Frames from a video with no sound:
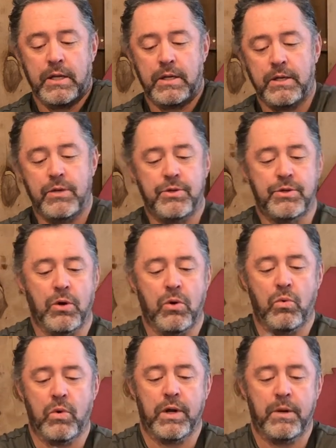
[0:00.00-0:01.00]
you
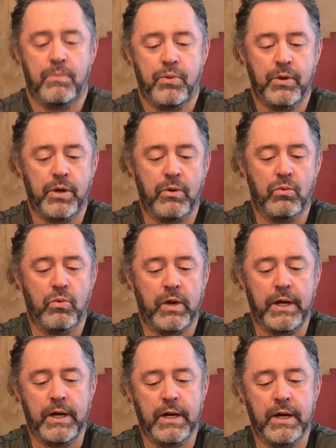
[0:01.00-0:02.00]
don't want to put it
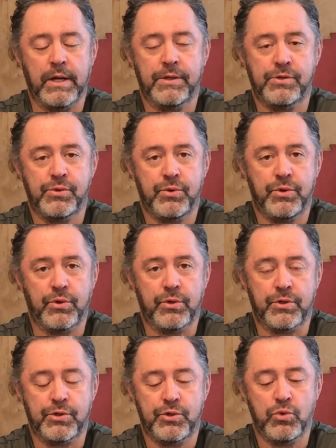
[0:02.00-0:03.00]
right onto
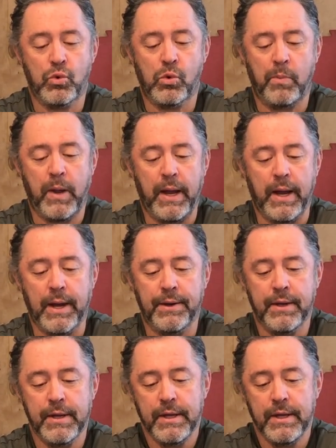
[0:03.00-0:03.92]
your tool pad,